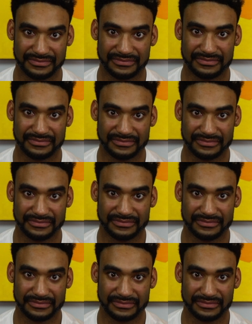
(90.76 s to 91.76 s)

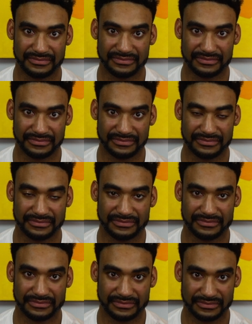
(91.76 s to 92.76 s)

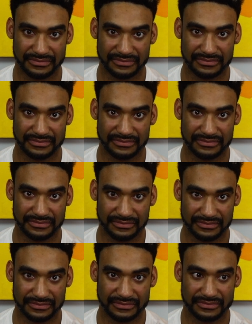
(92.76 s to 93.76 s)

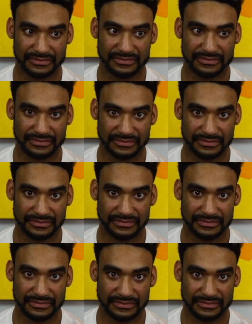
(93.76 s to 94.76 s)

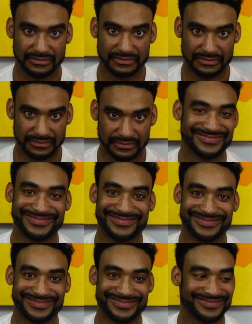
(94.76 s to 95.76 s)

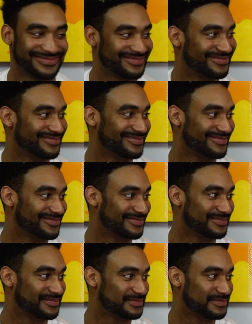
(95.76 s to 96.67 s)
This person isn't speaking.